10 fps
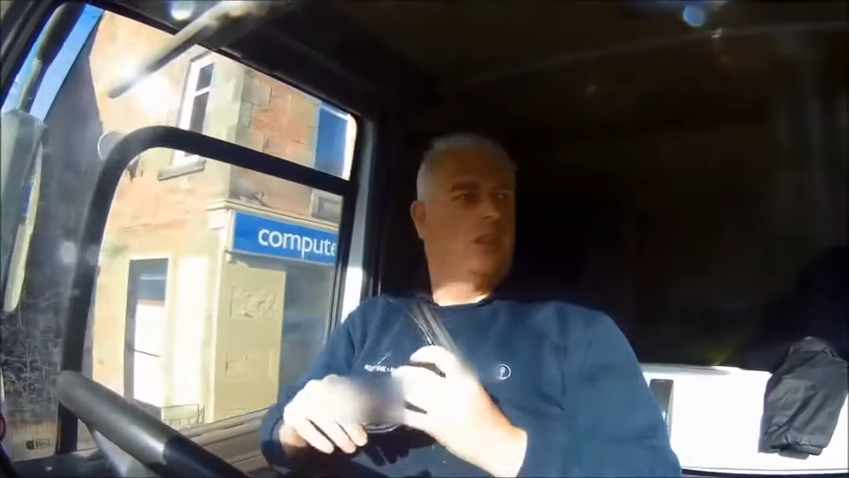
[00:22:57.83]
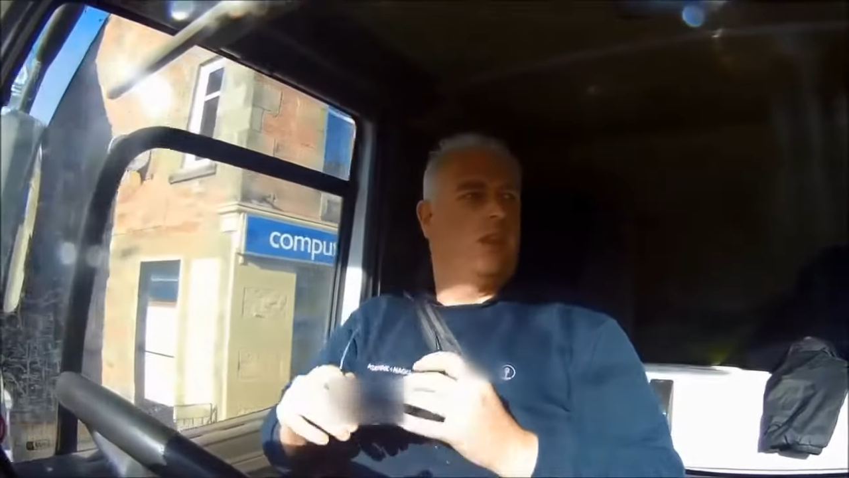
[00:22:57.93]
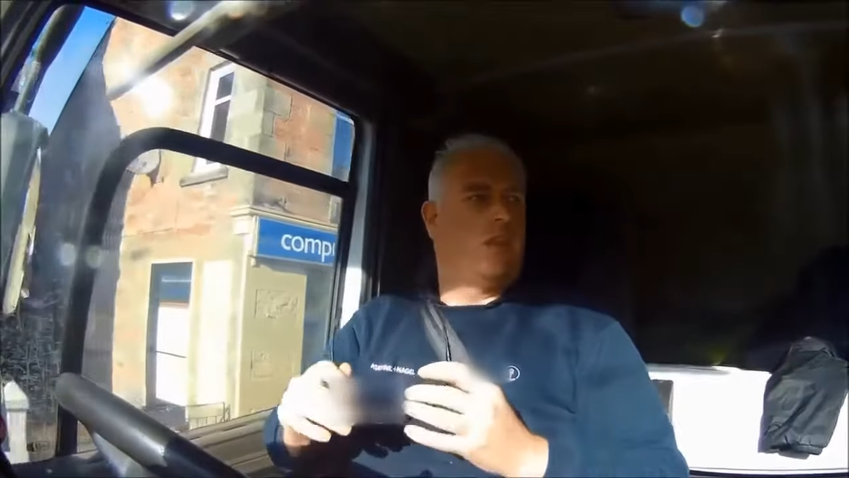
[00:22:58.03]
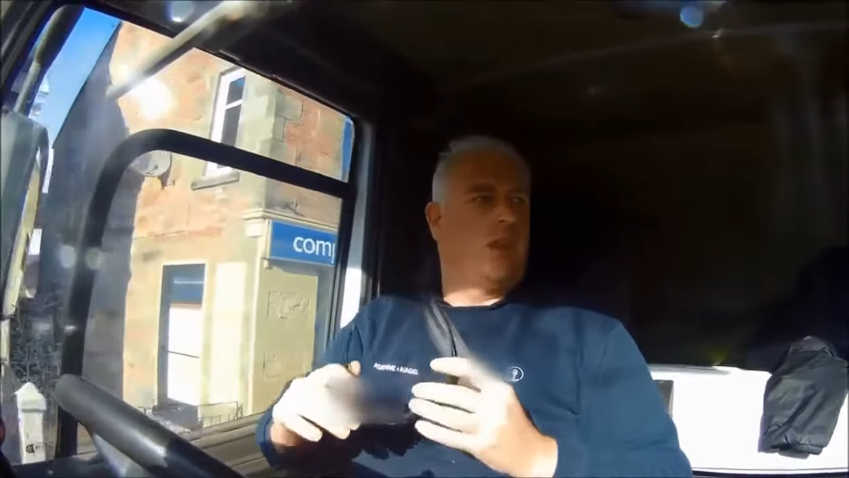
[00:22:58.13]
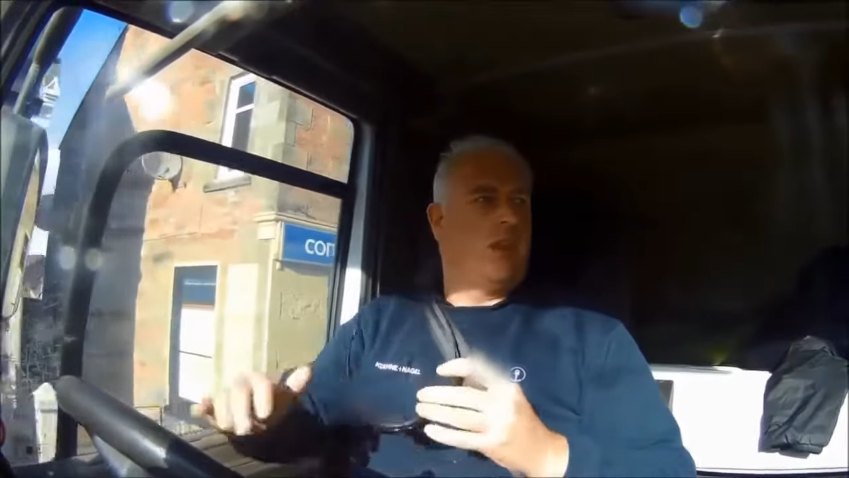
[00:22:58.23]

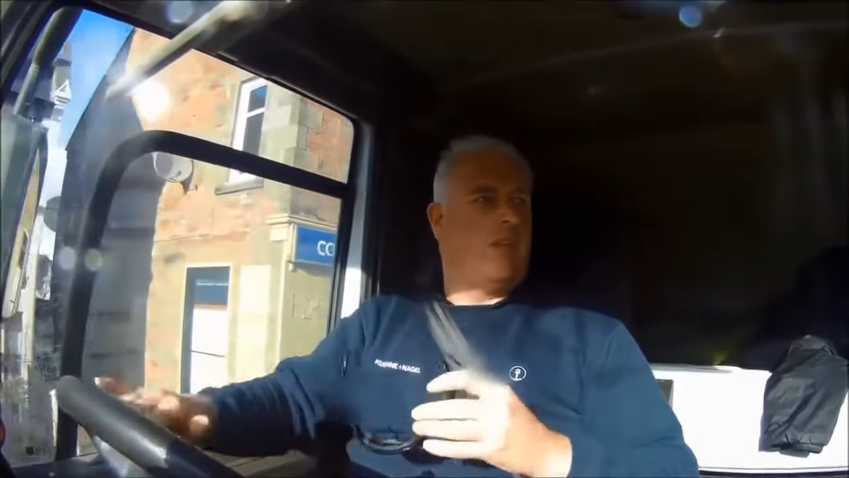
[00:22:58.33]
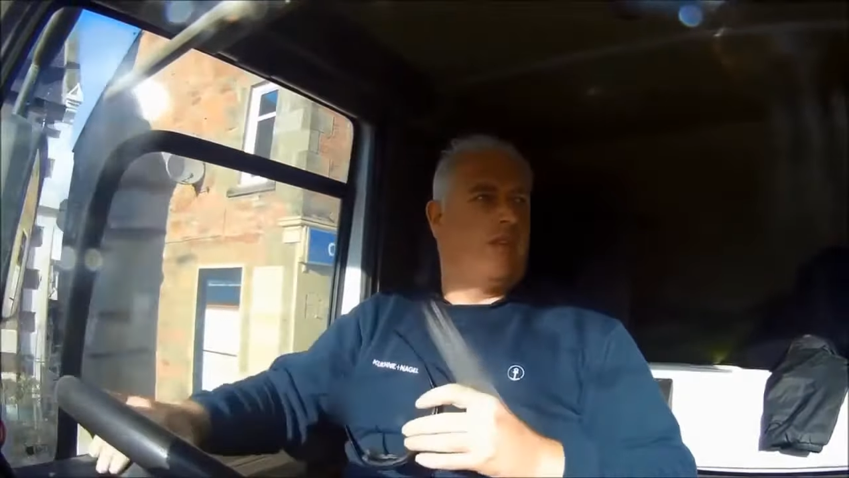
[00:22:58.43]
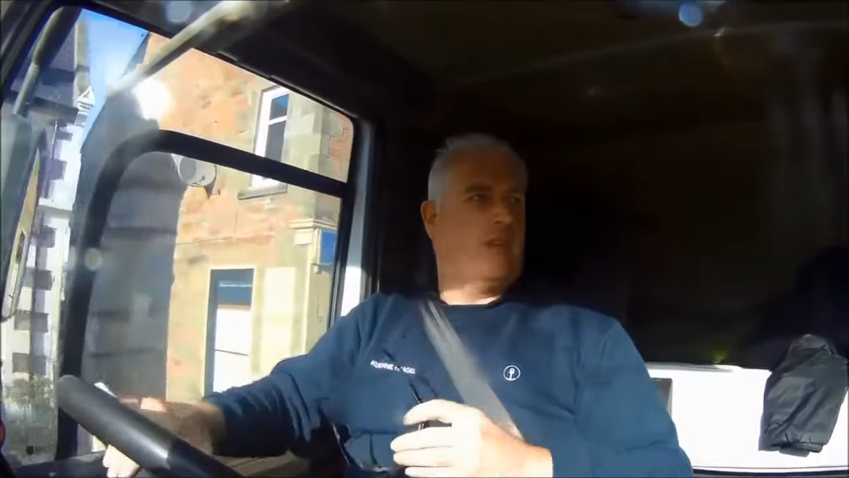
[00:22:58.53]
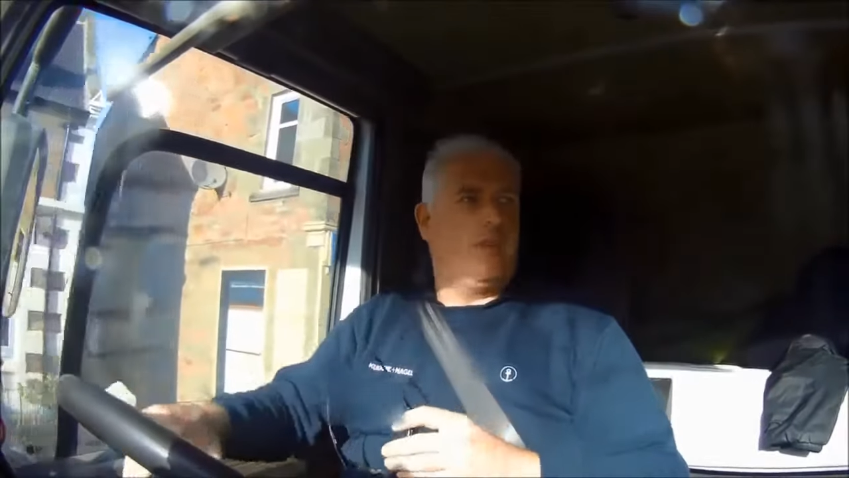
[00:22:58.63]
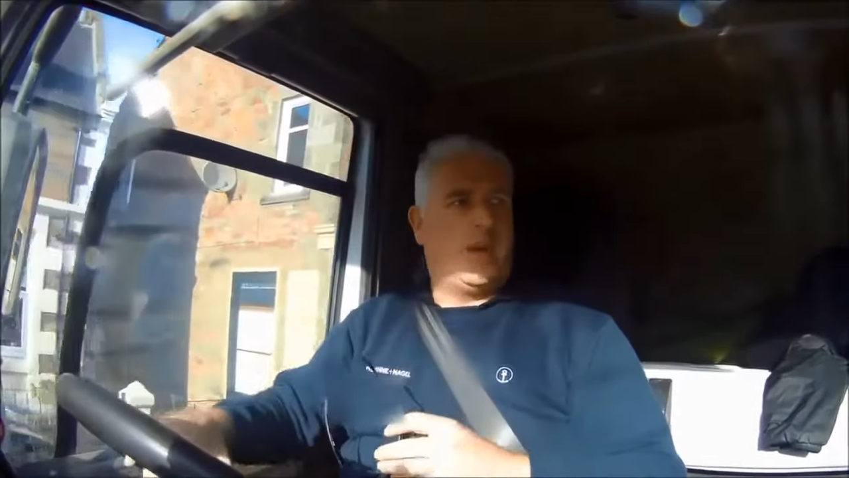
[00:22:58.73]
Normally they're
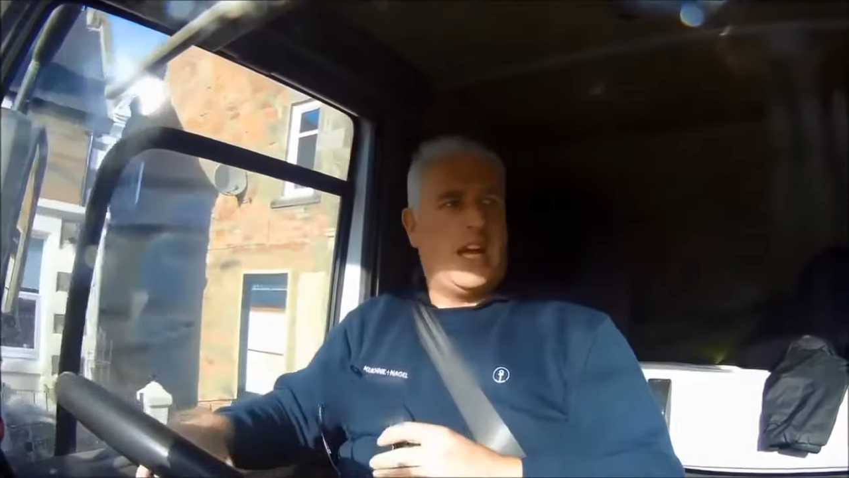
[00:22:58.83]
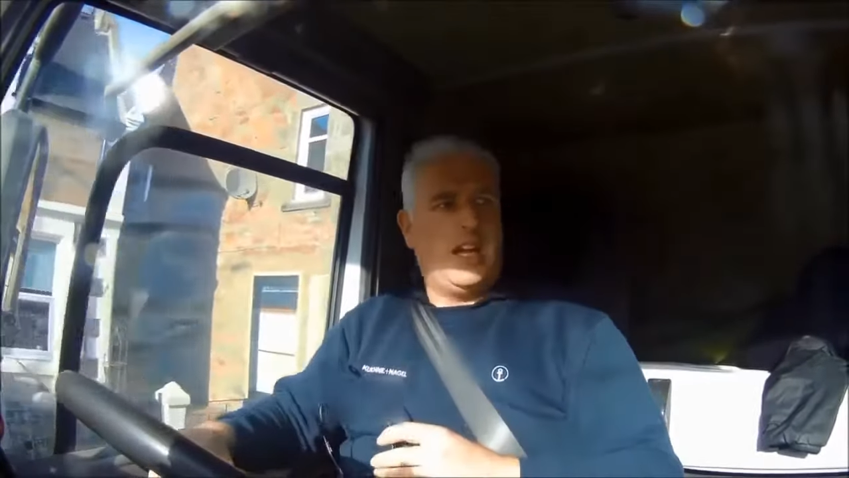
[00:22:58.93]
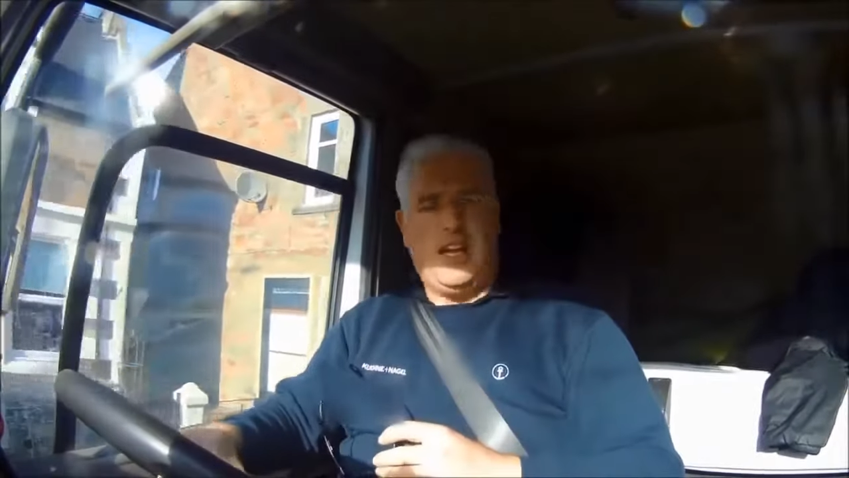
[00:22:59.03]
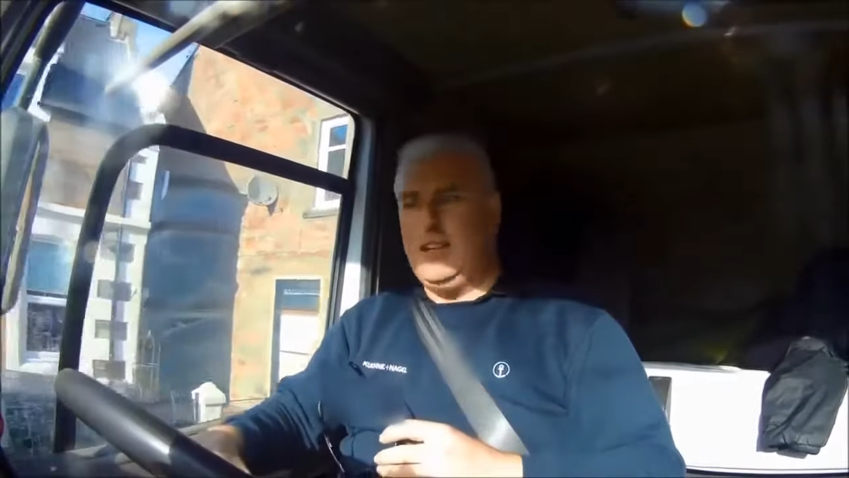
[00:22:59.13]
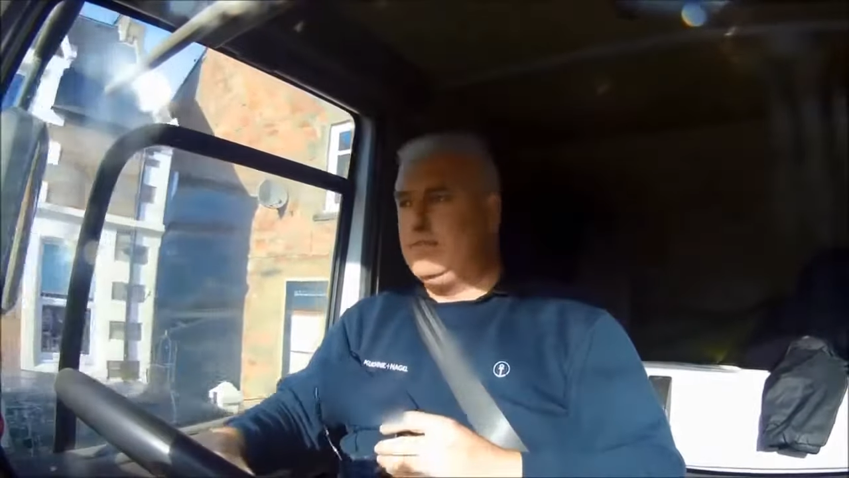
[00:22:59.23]
far back.